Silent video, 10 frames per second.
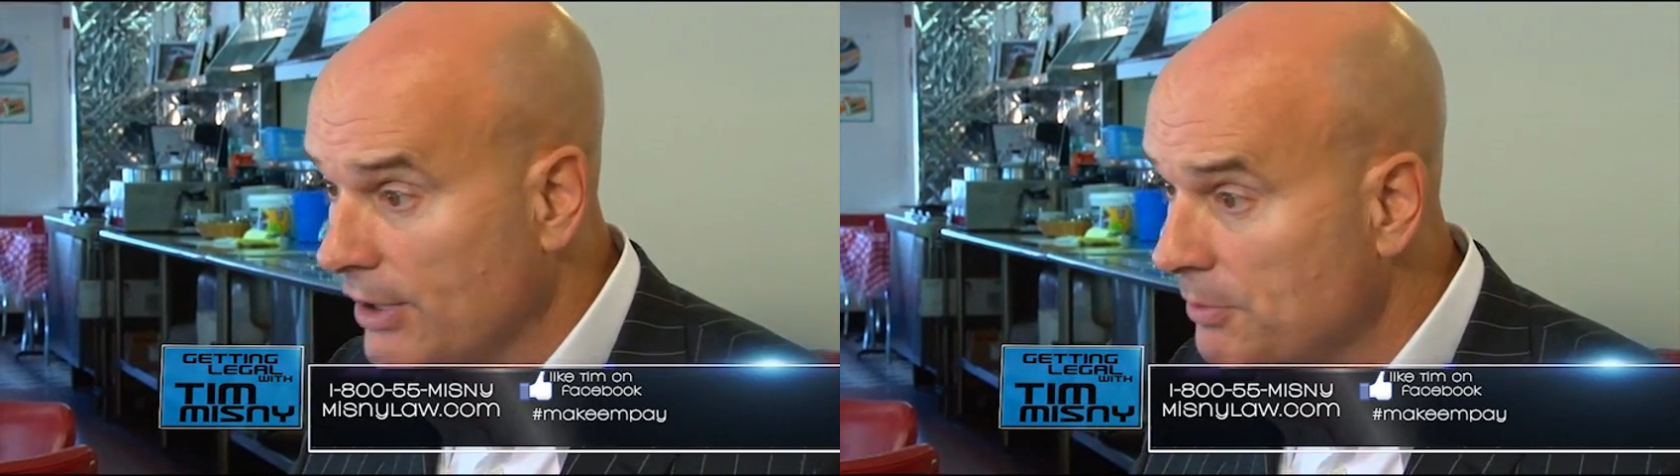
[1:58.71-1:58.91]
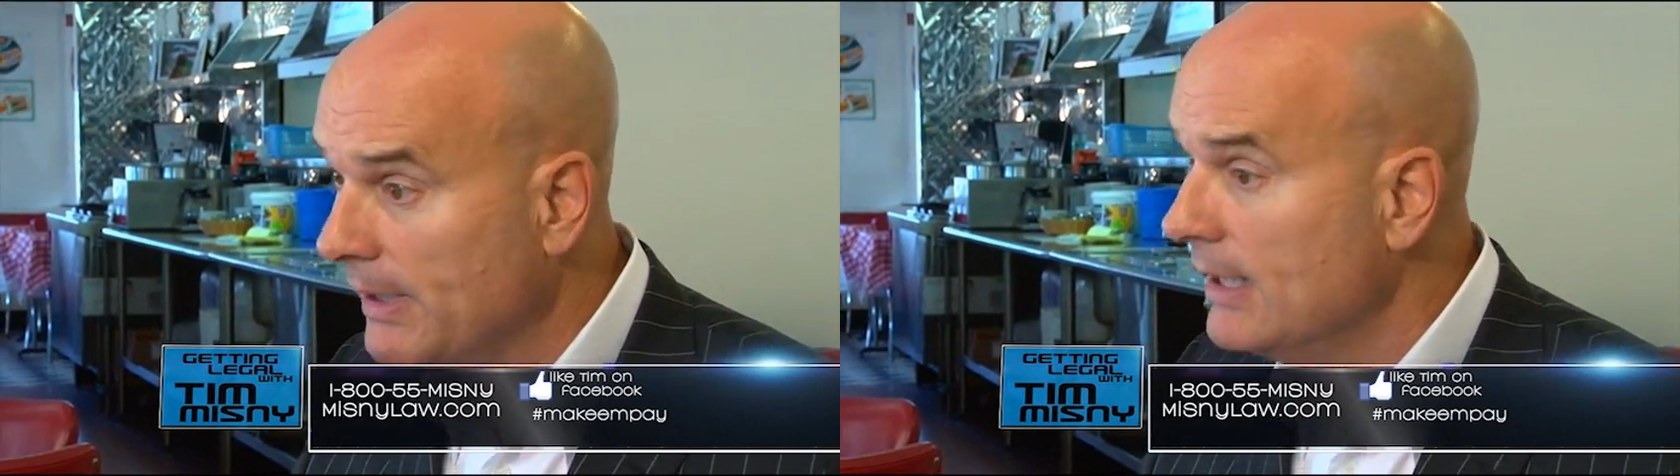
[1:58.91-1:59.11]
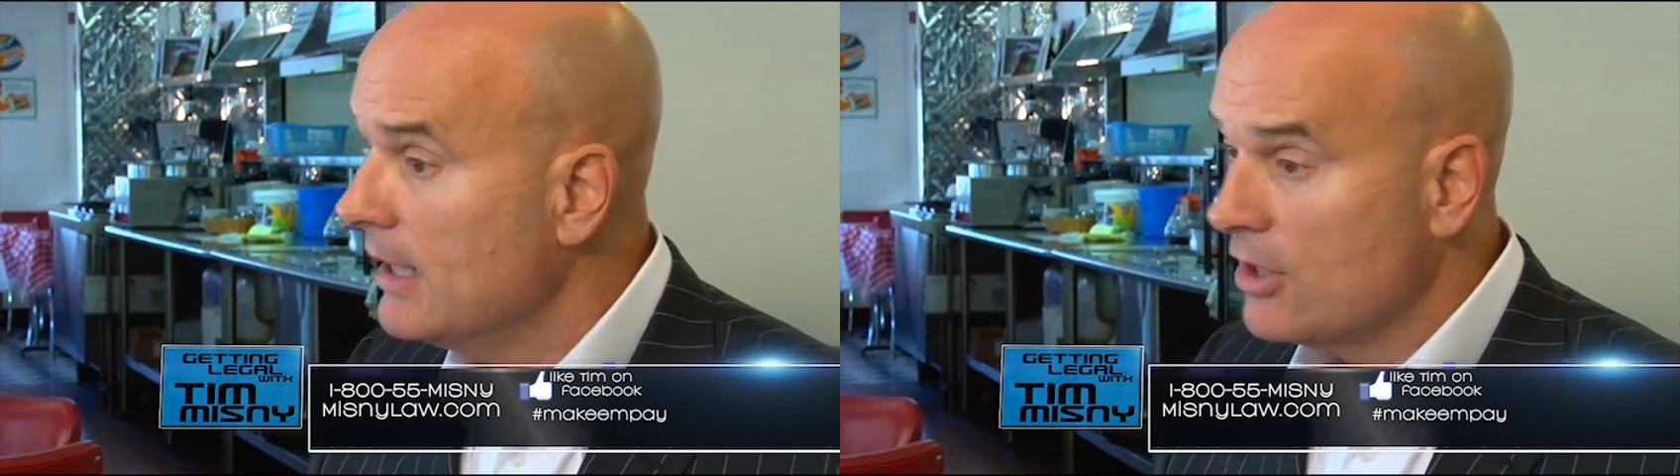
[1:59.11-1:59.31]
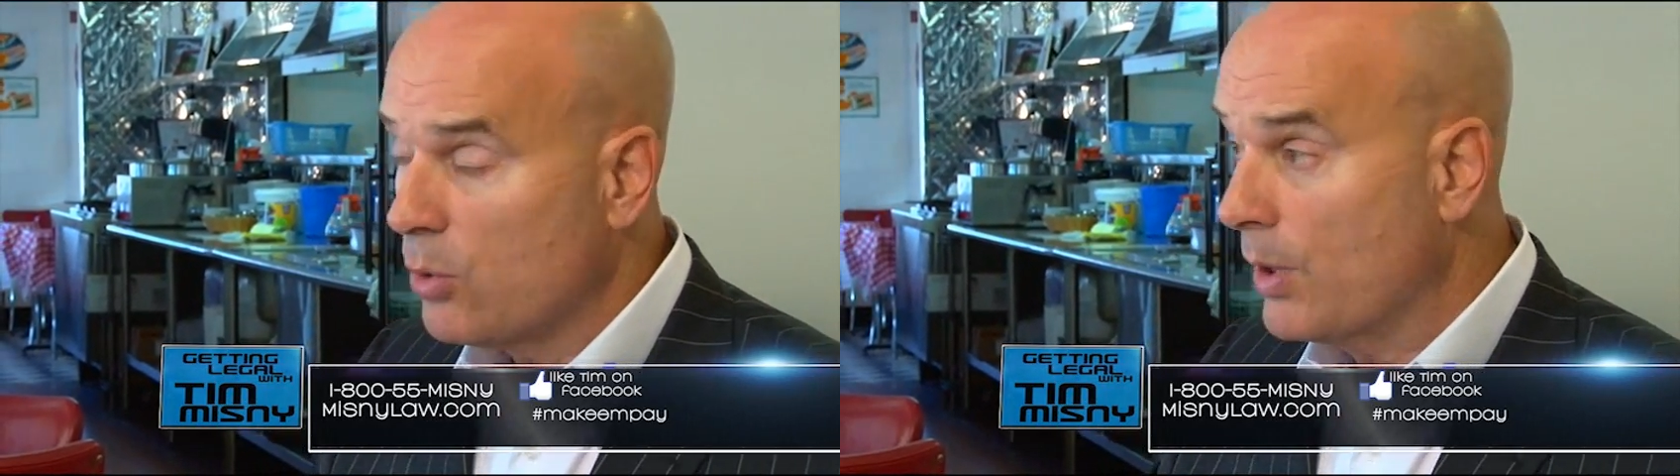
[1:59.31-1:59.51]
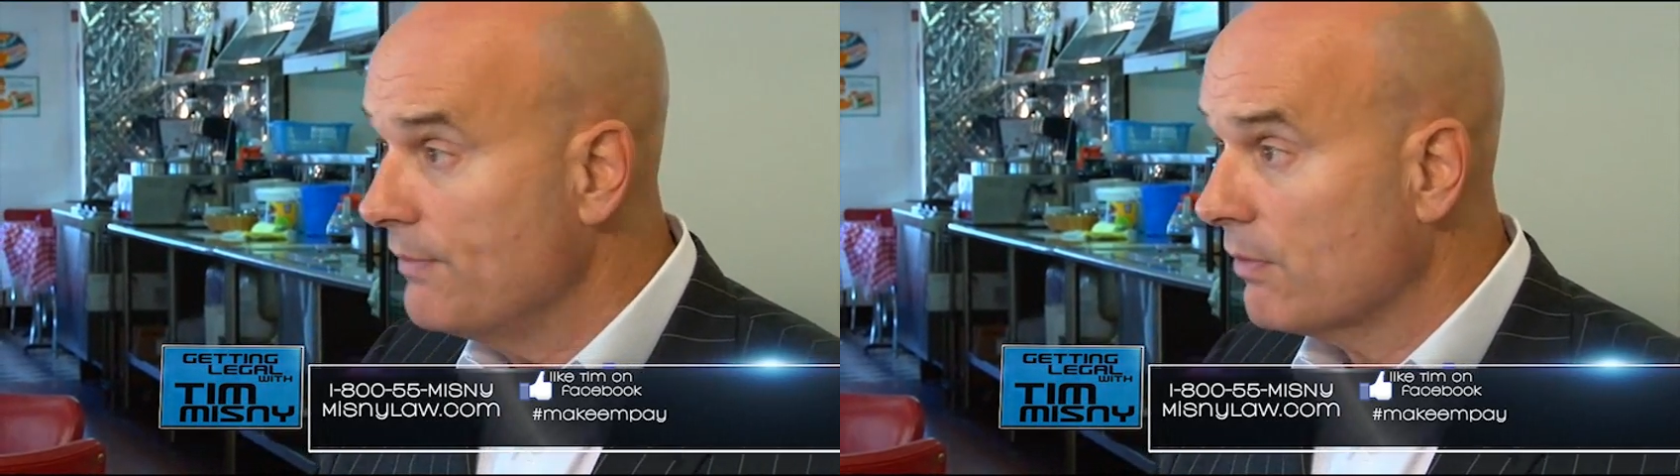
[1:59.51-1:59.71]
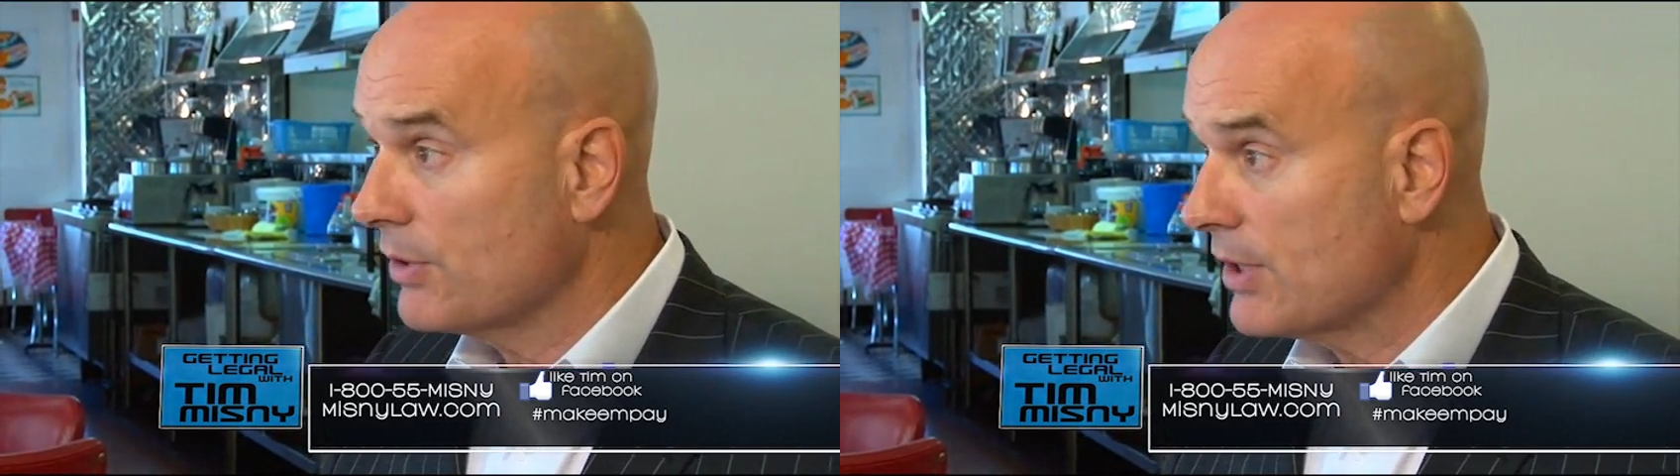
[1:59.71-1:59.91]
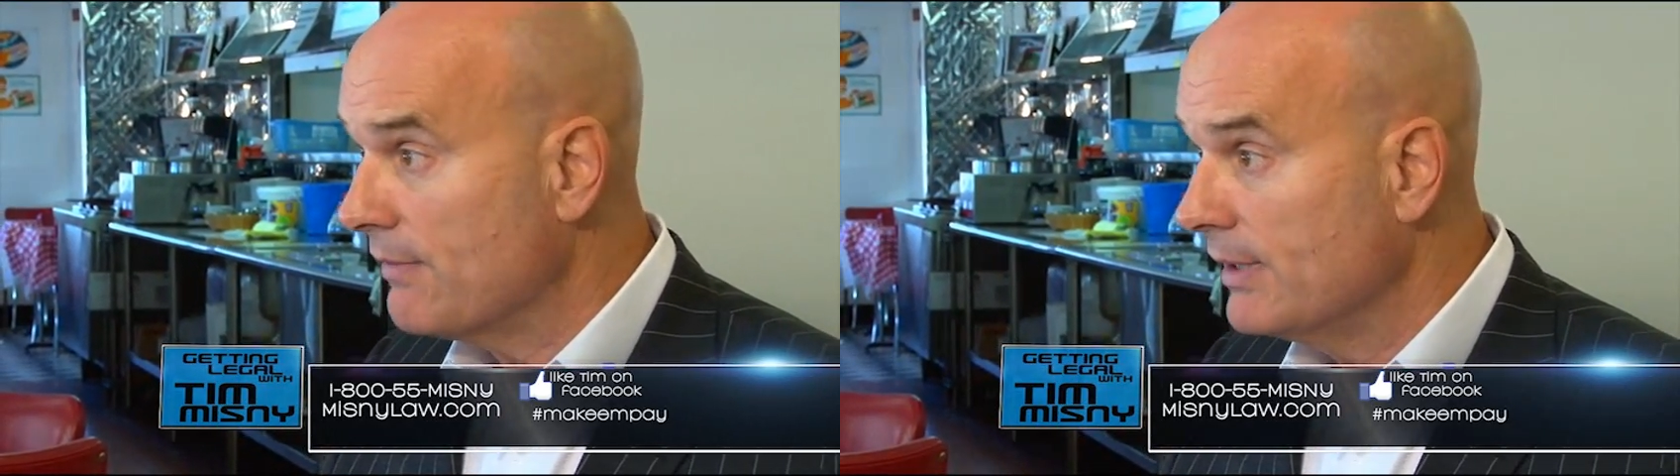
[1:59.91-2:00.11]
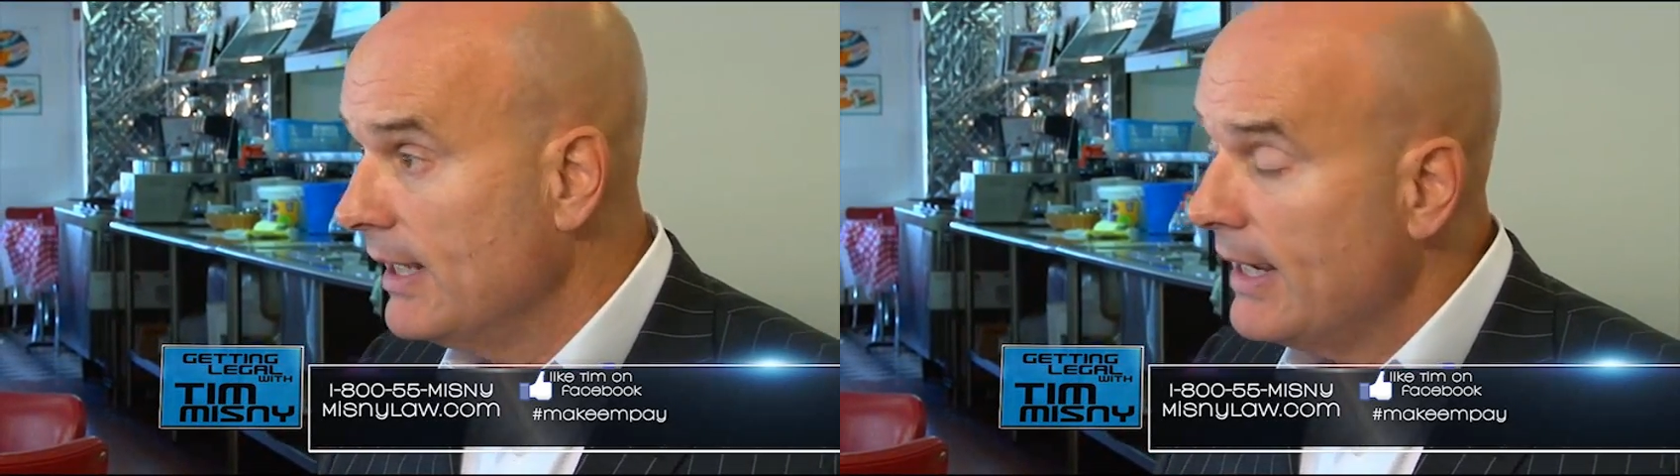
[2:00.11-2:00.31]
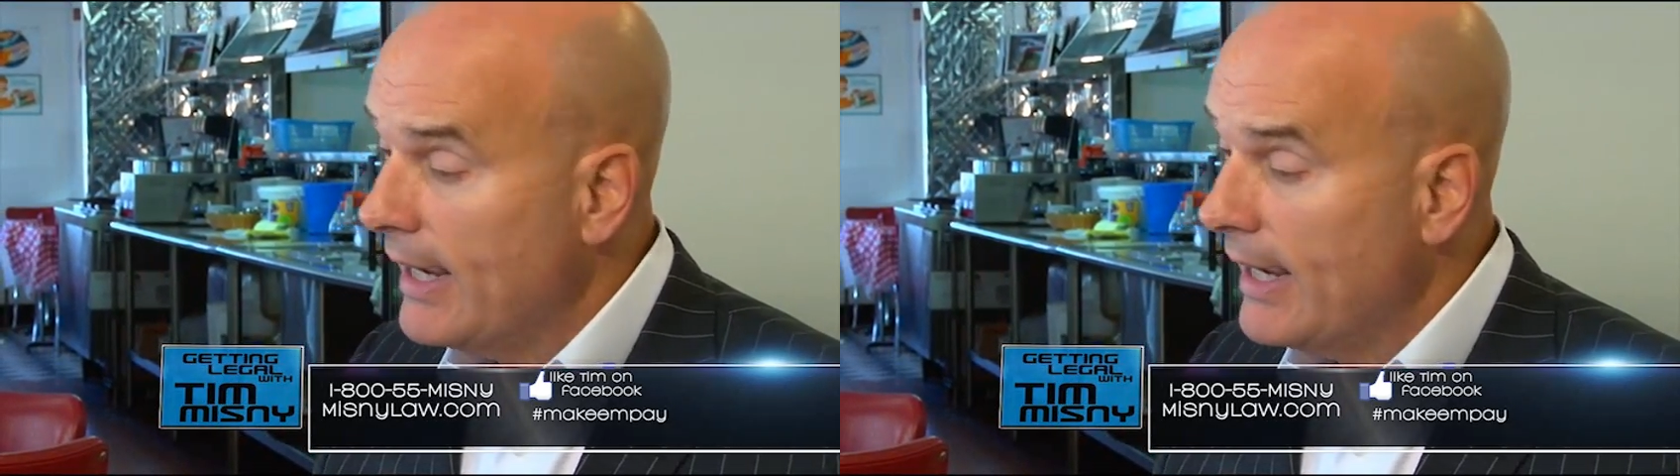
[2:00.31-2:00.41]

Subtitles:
reach me 24/7.